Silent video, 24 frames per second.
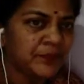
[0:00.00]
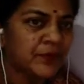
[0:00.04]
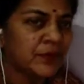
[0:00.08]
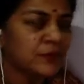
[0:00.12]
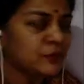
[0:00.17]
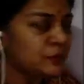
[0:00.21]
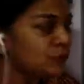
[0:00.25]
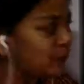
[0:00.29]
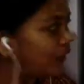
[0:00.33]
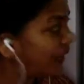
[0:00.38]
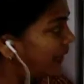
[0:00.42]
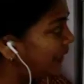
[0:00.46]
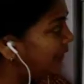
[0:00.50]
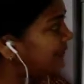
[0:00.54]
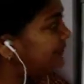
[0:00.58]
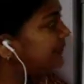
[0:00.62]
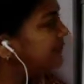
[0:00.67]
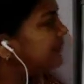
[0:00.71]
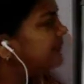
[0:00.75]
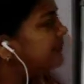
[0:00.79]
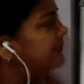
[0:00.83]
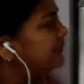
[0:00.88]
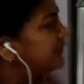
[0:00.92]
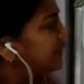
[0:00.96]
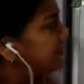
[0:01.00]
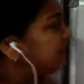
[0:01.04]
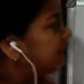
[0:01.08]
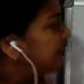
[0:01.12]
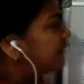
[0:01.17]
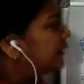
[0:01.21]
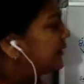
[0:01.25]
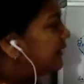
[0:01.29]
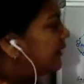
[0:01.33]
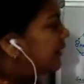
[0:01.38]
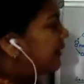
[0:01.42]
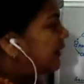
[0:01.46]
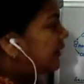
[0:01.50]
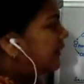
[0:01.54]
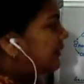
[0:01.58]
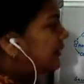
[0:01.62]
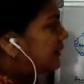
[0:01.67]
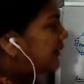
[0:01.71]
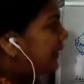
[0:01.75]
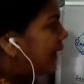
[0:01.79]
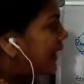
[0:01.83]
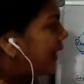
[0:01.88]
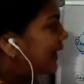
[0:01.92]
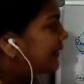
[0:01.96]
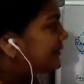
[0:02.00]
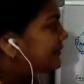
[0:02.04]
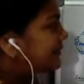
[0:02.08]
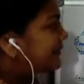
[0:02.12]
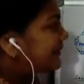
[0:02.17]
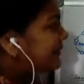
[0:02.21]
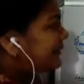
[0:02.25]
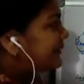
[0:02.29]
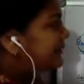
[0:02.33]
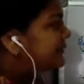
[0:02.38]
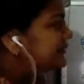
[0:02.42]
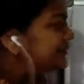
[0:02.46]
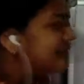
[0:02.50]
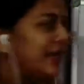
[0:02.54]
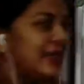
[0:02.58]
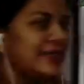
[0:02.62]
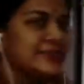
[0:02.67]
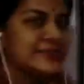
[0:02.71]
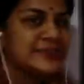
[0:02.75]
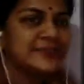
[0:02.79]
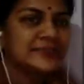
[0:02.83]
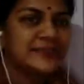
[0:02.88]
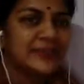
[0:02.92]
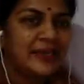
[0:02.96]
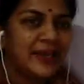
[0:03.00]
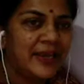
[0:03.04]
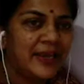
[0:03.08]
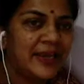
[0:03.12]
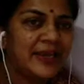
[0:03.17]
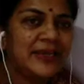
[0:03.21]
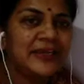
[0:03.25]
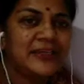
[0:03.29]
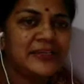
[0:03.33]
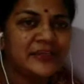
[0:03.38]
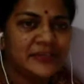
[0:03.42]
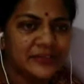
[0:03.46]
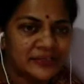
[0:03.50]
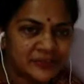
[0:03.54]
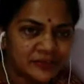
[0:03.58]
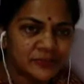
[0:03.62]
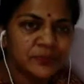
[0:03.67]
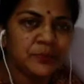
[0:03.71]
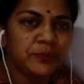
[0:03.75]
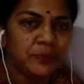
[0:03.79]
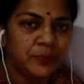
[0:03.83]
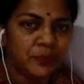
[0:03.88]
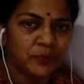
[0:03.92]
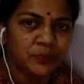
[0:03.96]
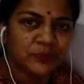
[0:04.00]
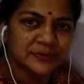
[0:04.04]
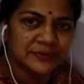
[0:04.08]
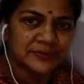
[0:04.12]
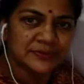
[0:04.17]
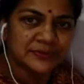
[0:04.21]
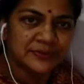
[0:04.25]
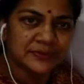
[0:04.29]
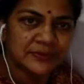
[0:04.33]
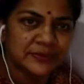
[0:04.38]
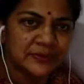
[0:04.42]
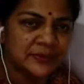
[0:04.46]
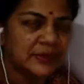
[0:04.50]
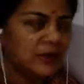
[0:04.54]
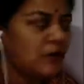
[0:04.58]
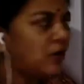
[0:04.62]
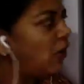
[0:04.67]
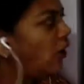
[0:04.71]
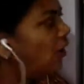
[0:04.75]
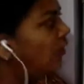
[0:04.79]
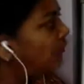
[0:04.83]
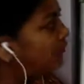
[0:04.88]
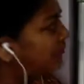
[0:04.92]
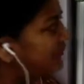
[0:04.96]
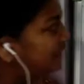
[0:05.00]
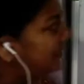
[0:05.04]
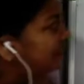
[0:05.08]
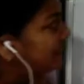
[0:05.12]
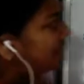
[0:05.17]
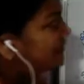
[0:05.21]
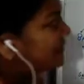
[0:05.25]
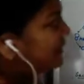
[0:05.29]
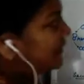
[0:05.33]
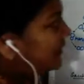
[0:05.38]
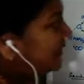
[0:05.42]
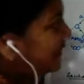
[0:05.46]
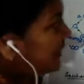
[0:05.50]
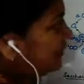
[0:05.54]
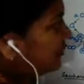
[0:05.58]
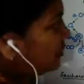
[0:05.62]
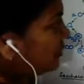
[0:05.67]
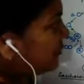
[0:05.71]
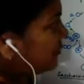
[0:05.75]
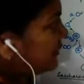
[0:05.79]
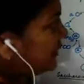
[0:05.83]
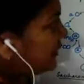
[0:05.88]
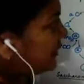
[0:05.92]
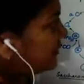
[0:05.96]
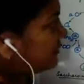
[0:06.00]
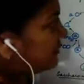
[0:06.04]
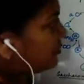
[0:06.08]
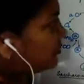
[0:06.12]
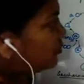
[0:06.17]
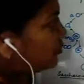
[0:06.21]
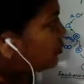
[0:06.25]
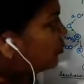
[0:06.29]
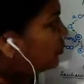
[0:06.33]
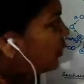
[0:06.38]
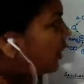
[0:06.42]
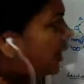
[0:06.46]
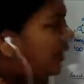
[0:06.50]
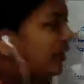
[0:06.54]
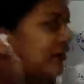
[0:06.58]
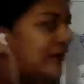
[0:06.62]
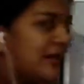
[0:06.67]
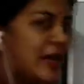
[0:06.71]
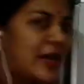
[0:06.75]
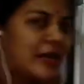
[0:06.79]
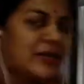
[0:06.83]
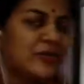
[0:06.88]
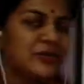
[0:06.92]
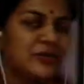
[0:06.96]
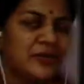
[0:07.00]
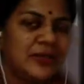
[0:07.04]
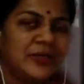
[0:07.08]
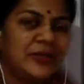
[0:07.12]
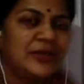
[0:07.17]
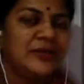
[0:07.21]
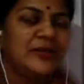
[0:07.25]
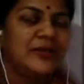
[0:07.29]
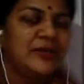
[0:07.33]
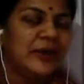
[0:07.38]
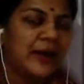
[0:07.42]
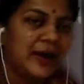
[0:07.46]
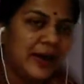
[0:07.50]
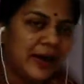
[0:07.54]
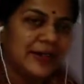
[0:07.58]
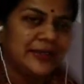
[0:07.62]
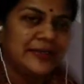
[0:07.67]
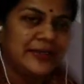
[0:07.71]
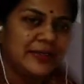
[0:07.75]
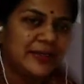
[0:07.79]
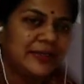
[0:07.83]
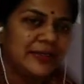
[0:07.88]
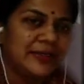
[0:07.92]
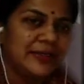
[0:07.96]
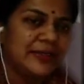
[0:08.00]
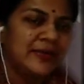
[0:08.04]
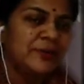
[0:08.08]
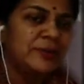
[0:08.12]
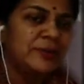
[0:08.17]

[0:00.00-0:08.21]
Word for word: So as a result, the ascus has eight spores. Of these, each of these two are actually identical